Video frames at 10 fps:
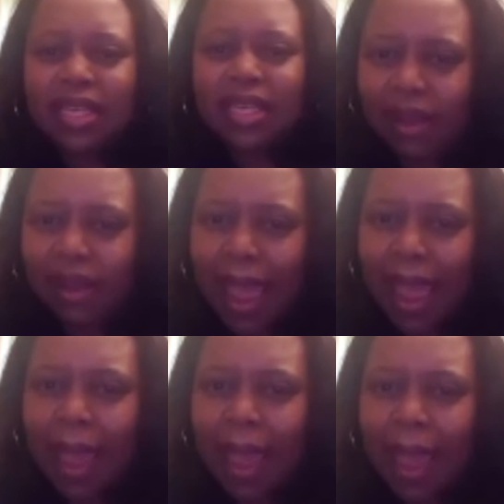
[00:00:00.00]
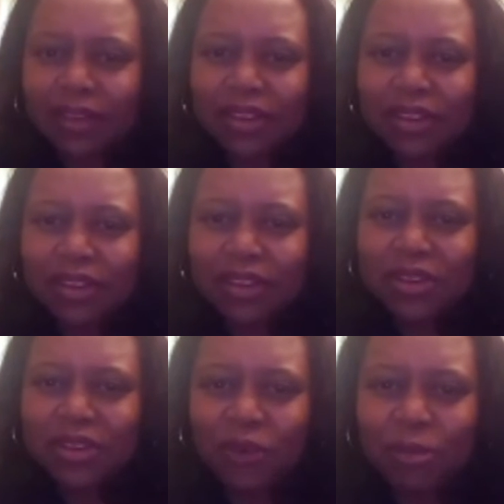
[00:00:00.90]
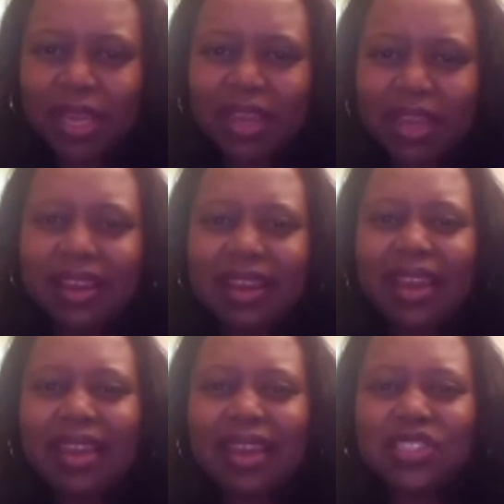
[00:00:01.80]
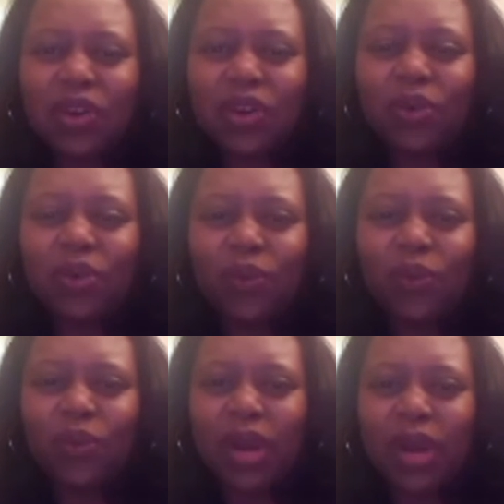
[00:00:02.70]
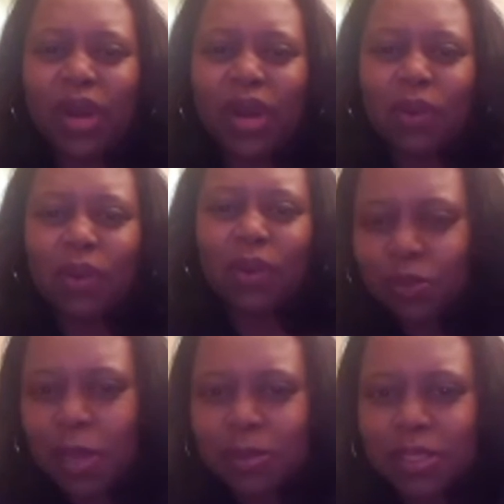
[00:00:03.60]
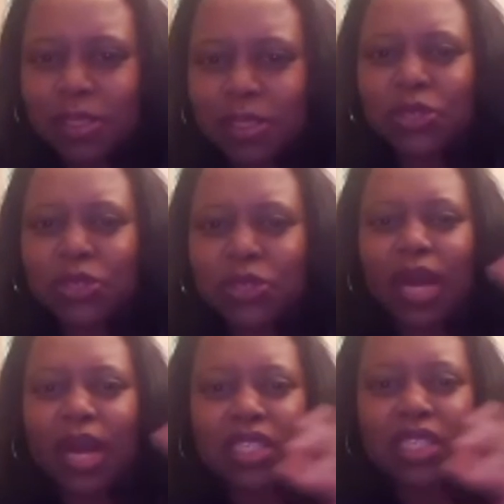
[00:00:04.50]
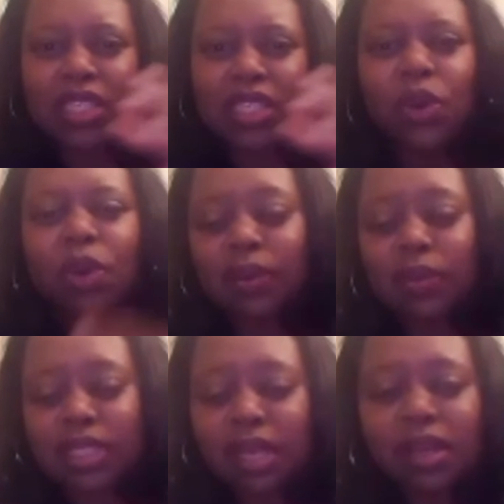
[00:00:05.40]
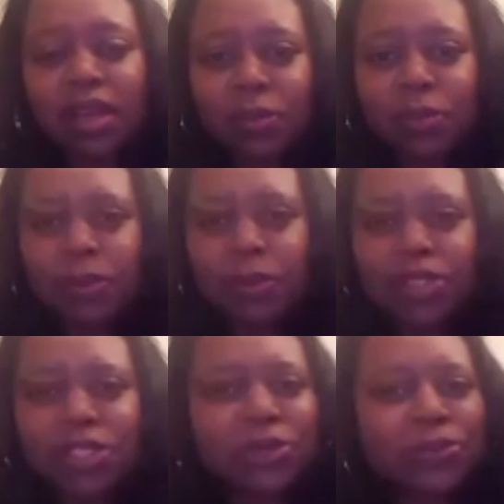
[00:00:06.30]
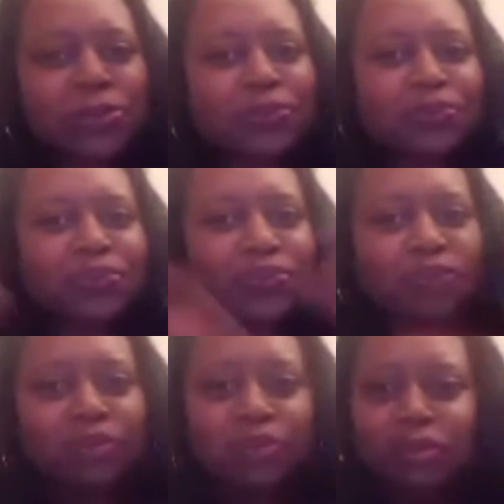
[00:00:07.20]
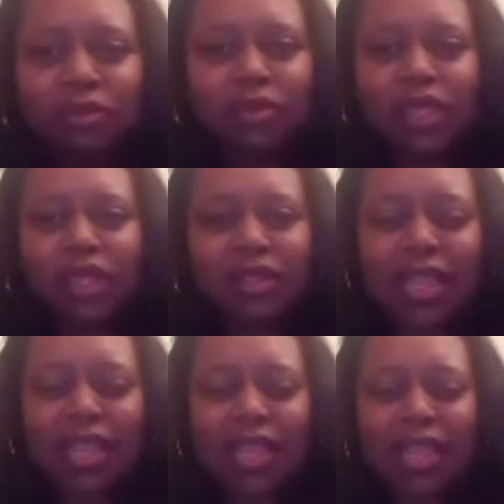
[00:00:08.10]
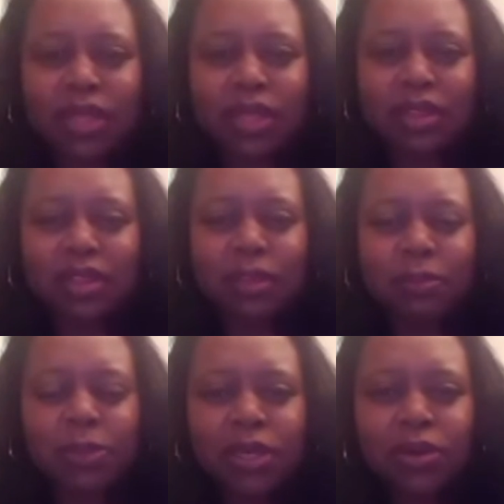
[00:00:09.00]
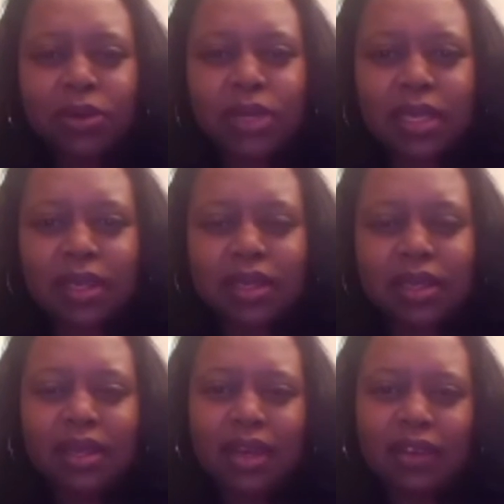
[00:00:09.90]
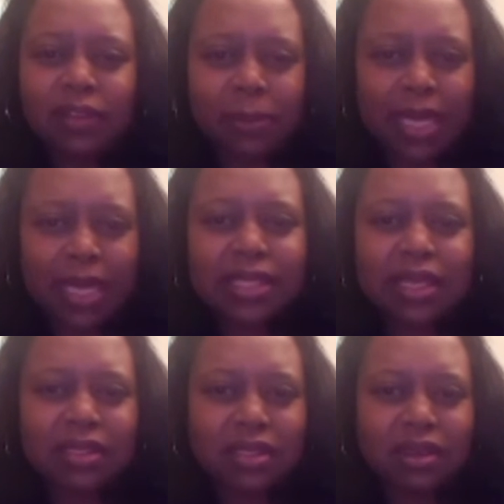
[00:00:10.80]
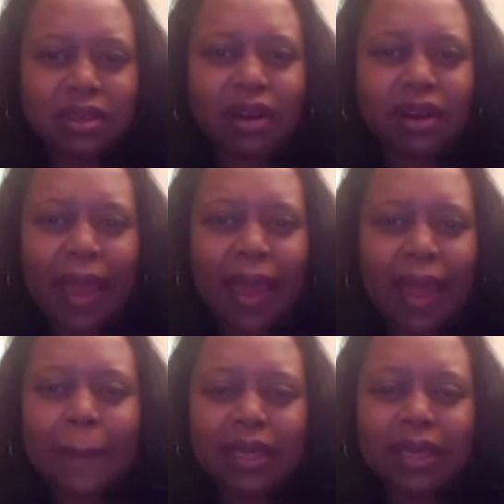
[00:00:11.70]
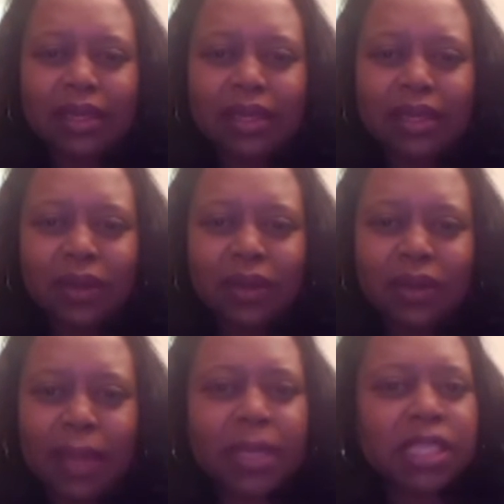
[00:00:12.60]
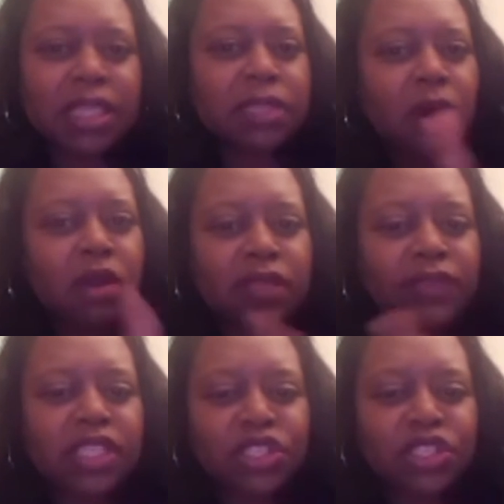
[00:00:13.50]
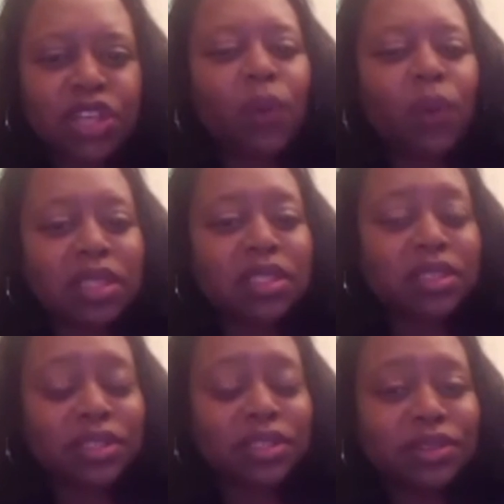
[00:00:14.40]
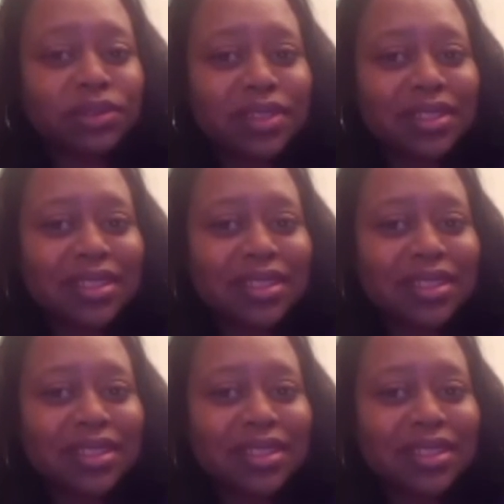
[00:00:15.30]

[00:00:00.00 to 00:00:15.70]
it started happening for me. And so what I was telling other people to do, when I started doing what I was telling other people to do, that's when the beauty of the blessings started happening within that. Because most of us know what to do.